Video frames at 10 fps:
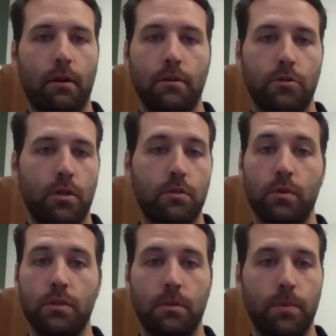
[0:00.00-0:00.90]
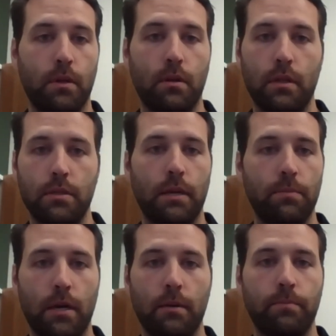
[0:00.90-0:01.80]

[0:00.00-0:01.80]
and to trust a recipient at the same time.